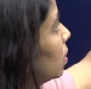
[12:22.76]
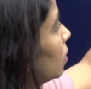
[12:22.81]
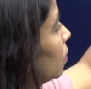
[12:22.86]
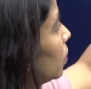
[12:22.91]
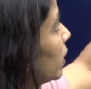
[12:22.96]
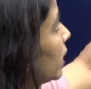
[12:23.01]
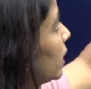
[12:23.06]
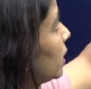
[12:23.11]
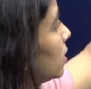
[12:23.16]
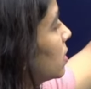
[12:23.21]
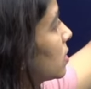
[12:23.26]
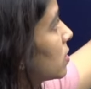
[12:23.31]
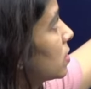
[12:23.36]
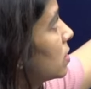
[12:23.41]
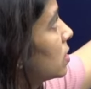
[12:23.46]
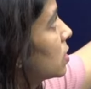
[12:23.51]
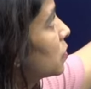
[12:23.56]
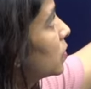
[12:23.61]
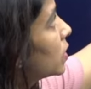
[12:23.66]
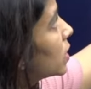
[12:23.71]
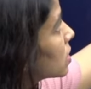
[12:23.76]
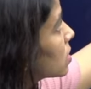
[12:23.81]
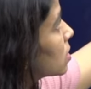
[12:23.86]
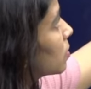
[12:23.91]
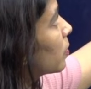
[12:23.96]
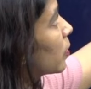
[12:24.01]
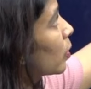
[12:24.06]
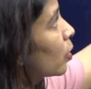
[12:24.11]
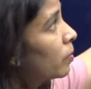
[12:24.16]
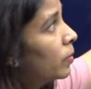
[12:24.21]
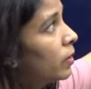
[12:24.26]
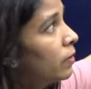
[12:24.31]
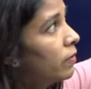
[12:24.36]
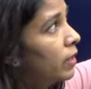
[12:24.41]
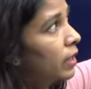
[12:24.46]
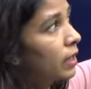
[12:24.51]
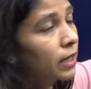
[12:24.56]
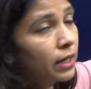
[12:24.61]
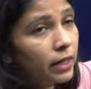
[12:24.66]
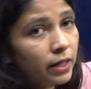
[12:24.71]
Now look at this. This one is a proper
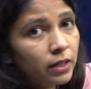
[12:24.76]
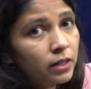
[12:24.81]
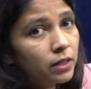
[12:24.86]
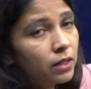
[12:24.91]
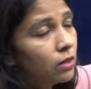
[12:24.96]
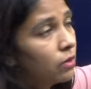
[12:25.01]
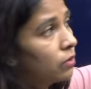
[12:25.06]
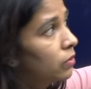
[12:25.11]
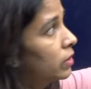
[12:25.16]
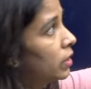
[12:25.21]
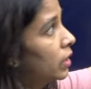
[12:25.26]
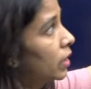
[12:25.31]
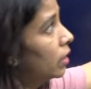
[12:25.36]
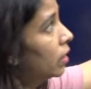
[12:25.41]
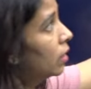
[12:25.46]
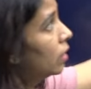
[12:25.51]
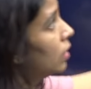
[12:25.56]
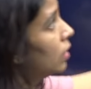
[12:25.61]
one, correct ga undi.